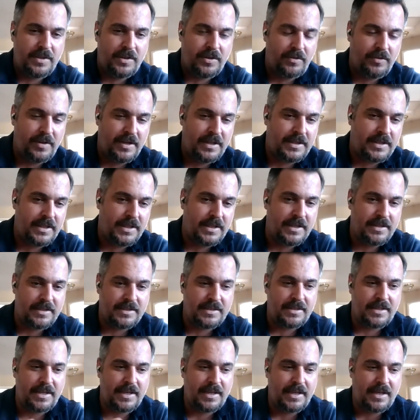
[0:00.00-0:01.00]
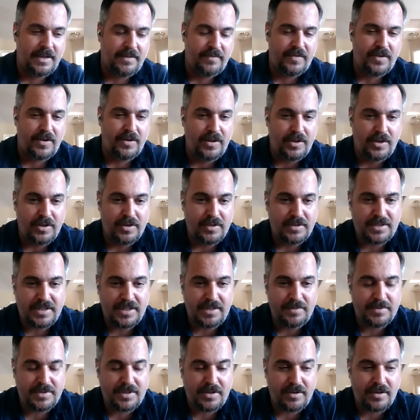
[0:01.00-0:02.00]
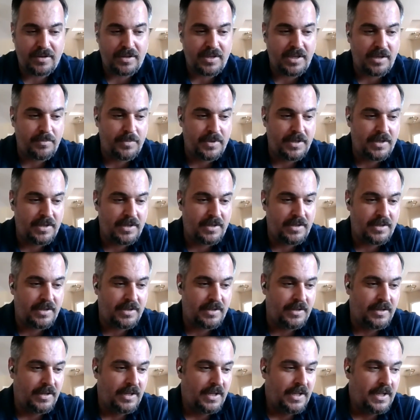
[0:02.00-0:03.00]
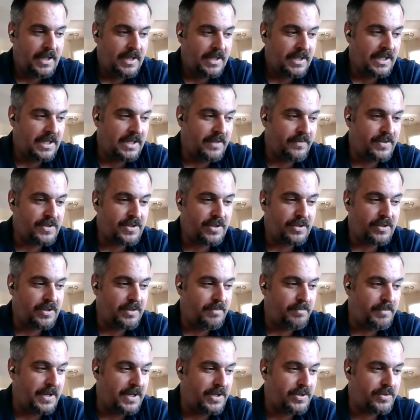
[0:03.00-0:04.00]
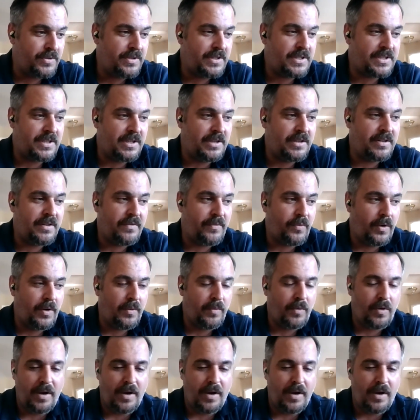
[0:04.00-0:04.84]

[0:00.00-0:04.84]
the great thing is they got very good teams that are come in and give us a good measuring stick